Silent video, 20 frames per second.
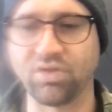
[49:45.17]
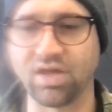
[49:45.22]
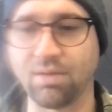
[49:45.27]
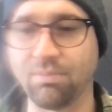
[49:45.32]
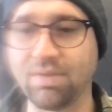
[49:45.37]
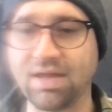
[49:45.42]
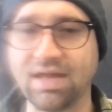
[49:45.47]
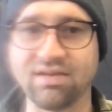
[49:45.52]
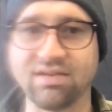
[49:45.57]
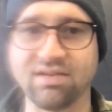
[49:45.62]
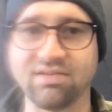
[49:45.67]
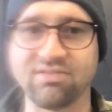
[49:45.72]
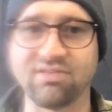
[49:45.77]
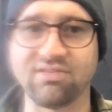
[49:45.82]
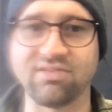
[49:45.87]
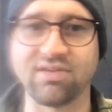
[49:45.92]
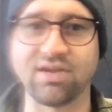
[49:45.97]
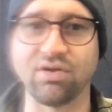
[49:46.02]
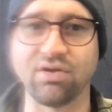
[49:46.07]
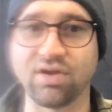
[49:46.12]
come back to us
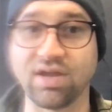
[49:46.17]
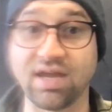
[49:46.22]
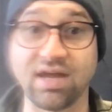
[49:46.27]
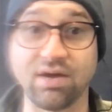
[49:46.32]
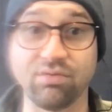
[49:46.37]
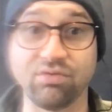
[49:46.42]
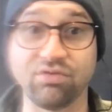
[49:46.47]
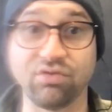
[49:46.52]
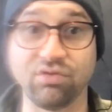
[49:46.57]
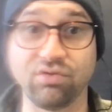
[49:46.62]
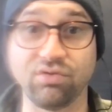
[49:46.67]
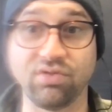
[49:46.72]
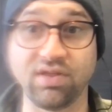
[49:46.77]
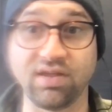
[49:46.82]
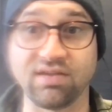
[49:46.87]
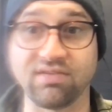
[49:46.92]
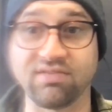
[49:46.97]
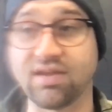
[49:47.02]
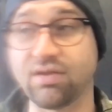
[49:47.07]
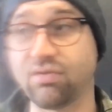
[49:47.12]
and say, okay, how would you do
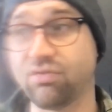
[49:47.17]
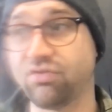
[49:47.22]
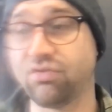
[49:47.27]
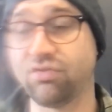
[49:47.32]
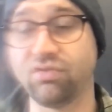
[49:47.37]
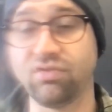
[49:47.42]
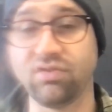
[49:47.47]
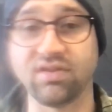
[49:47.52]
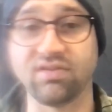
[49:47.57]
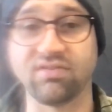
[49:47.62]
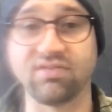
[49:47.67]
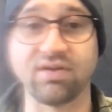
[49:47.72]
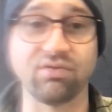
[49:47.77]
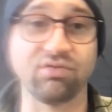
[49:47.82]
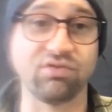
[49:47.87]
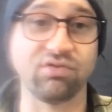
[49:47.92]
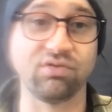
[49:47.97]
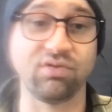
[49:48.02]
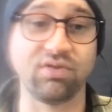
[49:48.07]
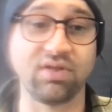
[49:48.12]
this? How would you do this? How
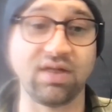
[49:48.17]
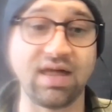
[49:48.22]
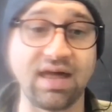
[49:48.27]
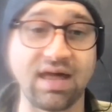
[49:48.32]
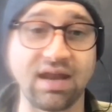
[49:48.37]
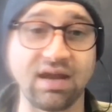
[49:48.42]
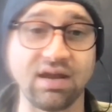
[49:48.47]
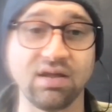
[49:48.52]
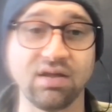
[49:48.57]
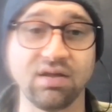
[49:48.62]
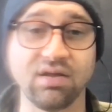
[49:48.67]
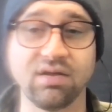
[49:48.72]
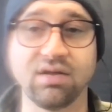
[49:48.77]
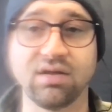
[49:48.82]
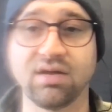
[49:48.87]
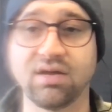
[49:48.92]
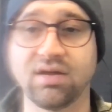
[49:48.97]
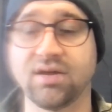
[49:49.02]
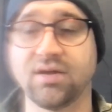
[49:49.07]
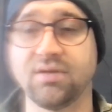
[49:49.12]
would you do that?
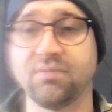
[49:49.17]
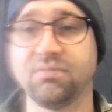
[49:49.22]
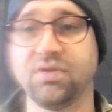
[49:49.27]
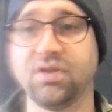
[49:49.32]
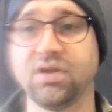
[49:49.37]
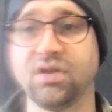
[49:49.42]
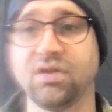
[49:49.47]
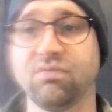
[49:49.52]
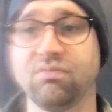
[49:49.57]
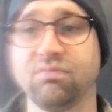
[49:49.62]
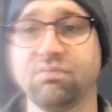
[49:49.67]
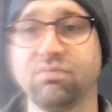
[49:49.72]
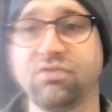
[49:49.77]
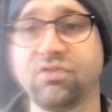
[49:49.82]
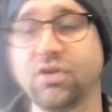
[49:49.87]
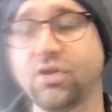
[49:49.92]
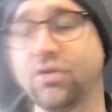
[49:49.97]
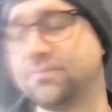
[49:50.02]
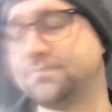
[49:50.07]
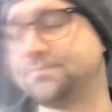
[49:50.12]

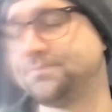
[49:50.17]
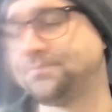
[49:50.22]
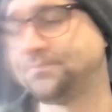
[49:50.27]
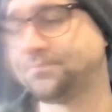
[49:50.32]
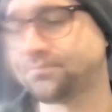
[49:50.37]
So